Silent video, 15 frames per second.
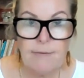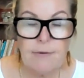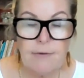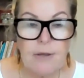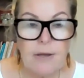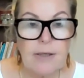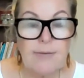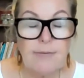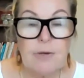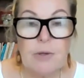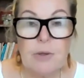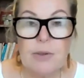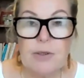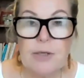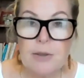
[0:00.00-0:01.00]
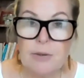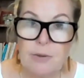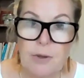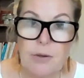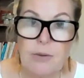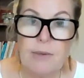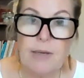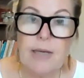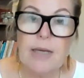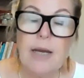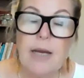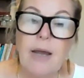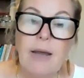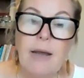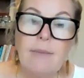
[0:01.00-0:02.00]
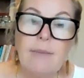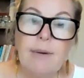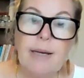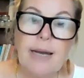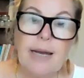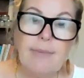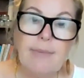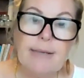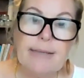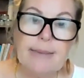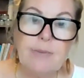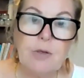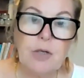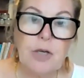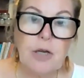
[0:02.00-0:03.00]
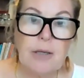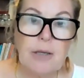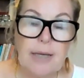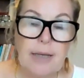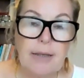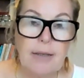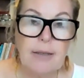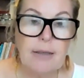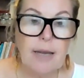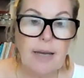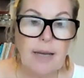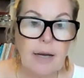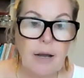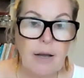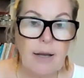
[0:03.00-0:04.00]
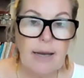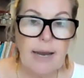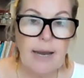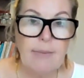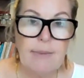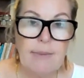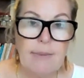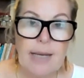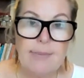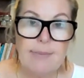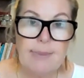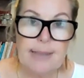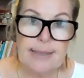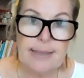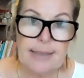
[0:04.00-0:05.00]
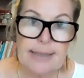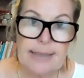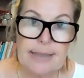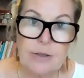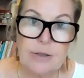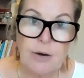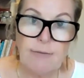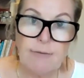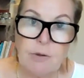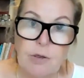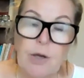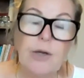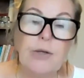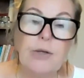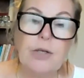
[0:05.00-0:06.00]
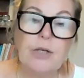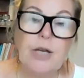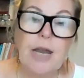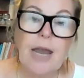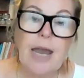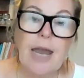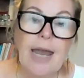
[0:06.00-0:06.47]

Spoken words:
For those of you who don't know me, my name is Michelle Hill and I am a business and travel coach.